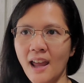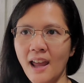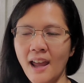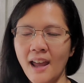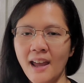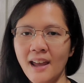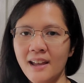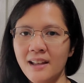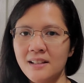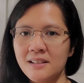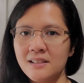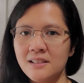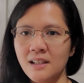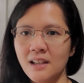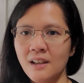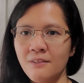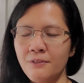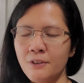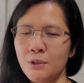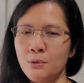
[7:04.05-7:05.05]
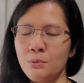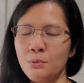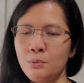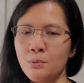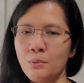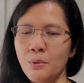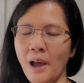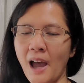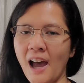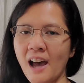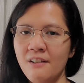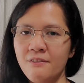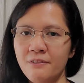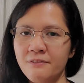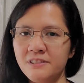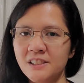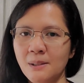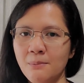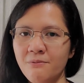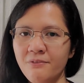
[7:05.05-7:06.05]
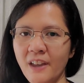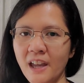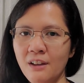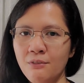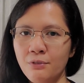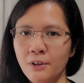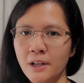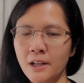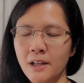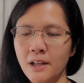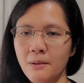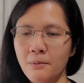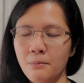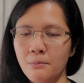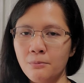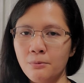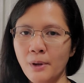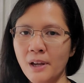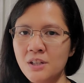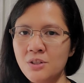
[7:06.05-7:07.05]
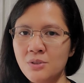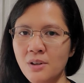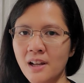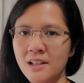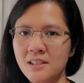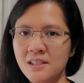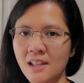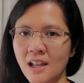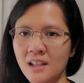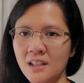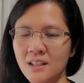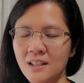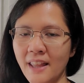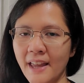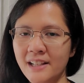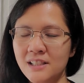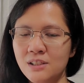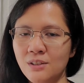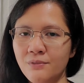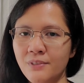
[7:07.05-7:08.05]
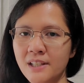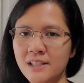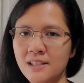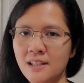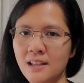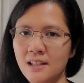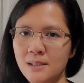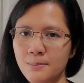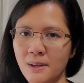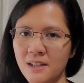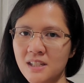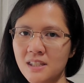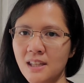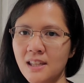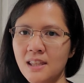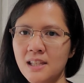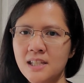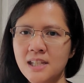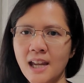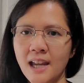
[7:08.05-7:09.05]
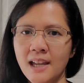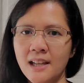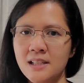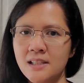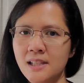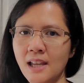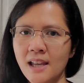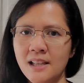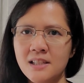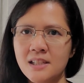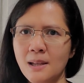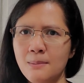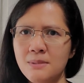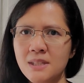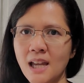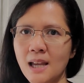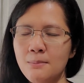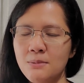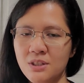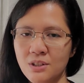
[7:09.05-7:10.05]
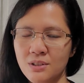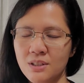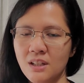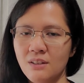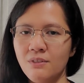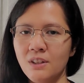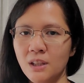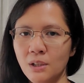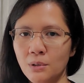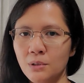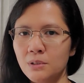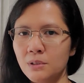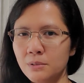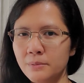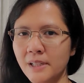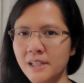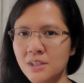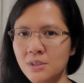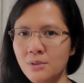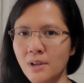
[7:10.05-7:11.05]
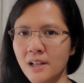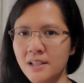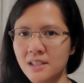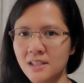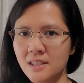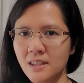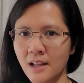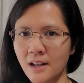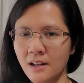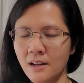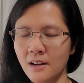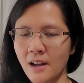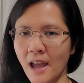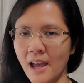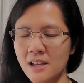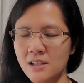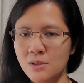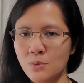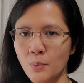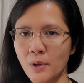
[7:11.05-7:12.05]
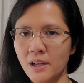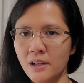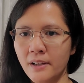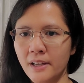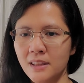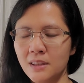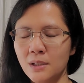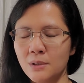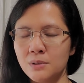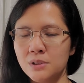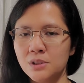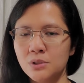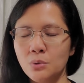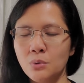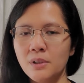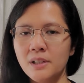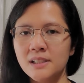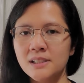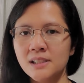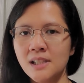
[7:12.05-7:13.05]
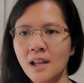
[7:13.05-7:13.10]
And if you have some favorite restaurants that you like to visit, especially the chains, and sometimes there's even local restaurants there as well at those stores.